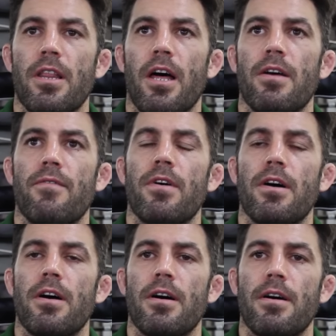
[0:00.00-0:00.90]
a lot of
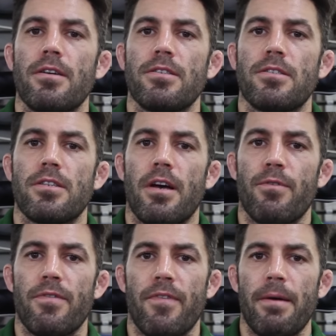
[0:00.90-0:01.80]
uh,
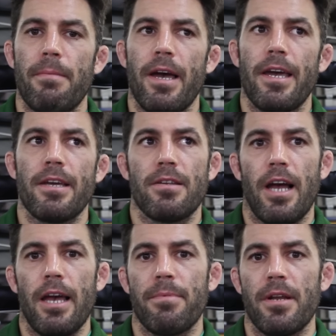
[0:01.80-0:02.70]
stuff with Fight Mike,
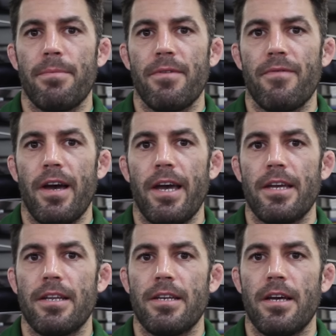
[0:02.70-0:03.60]
hyping up the
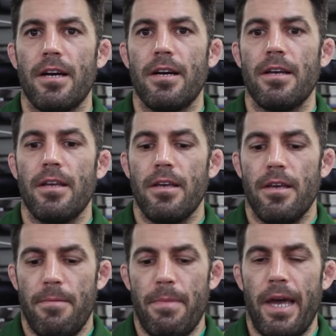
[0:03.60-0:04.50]
fight, and uh,
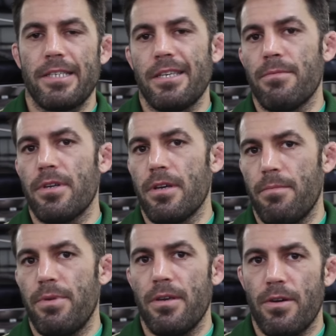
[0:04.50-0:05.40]
Max seemed
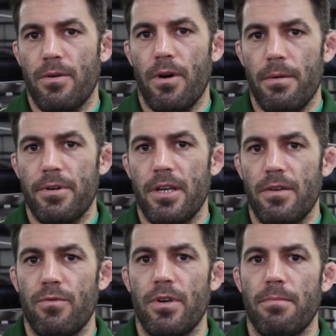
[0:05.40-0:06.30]
to be
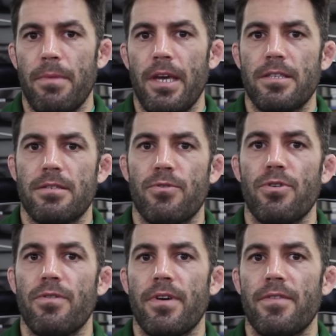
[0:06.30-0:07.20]
cooperative with making some
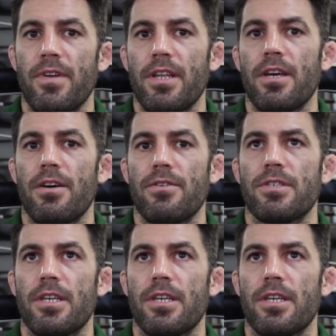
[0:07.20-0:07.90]
cool, fun videos,